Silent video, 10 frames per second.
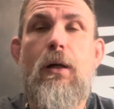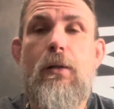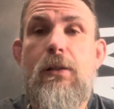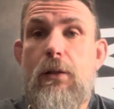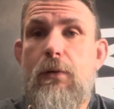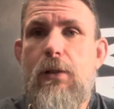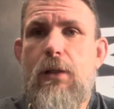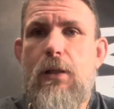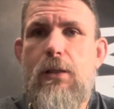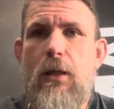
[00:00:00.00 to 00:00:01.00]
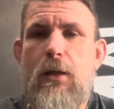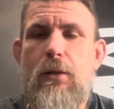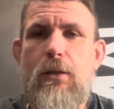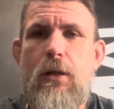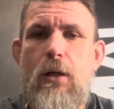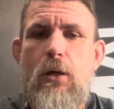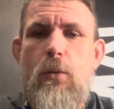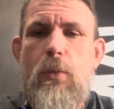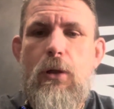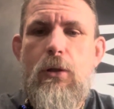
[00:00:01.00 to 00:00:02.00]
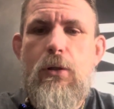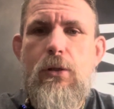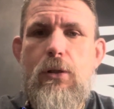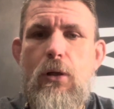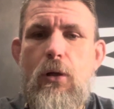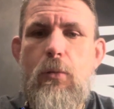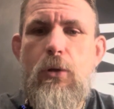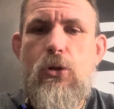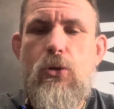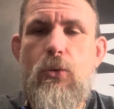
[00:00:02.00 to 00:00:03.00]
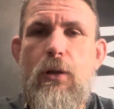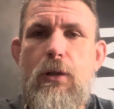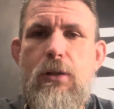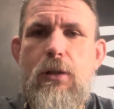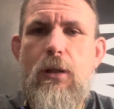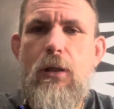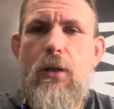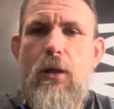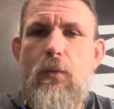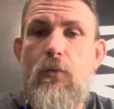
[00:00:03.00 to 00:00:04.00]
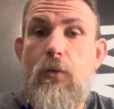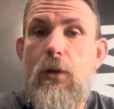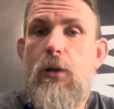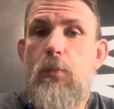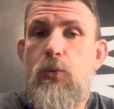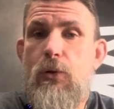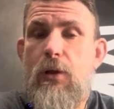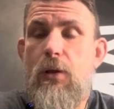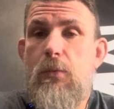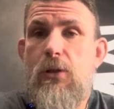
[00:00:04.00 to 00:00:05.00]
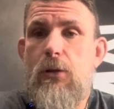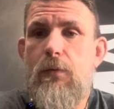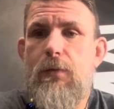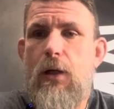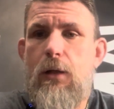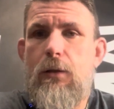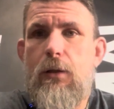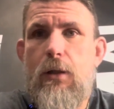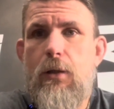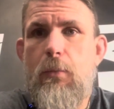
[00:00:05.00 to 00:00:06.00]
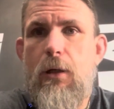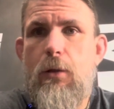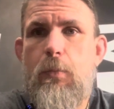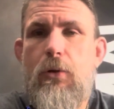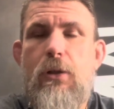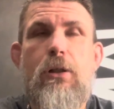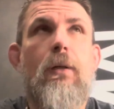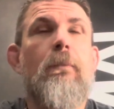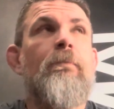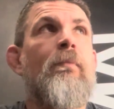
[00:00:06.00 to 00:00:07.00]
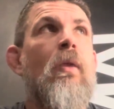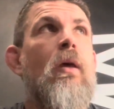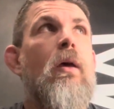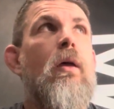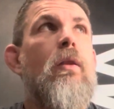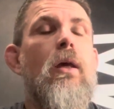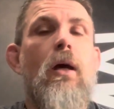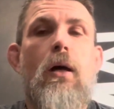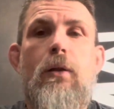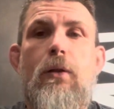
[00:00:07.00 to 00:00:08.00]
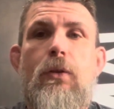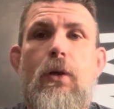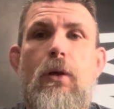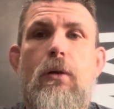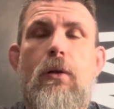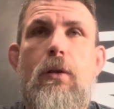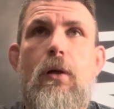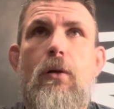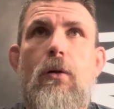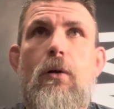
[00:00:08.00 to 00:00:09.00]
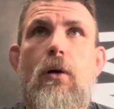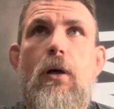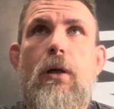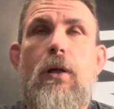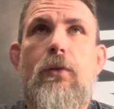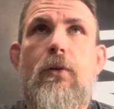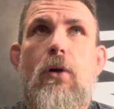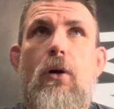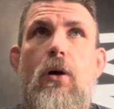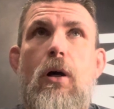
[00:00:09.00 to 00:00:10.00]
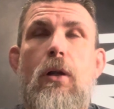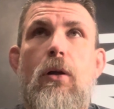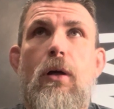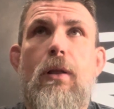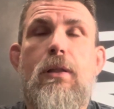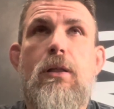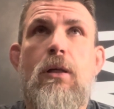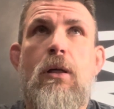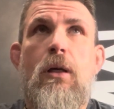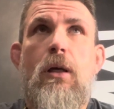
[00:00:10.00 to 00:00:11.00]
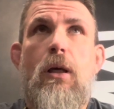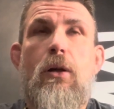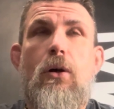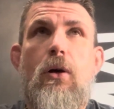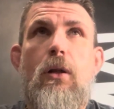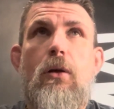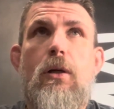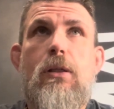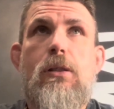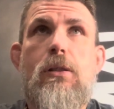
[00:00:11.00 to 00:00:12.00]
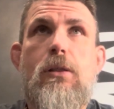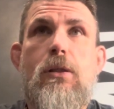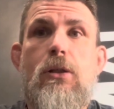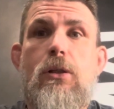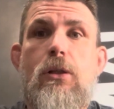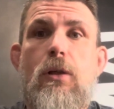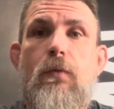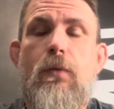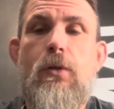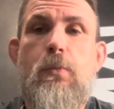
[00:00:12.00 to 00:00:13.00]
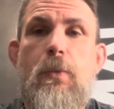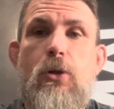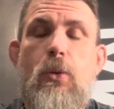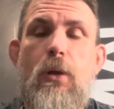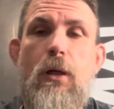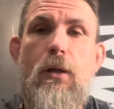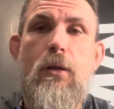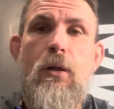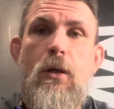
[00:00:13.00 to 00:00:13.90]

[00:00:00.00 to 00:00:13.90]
silly as that sounds, because I'm enjoying seeing them really putting themselves under that amount of pressure. The other thing that I guess it highlights the difference between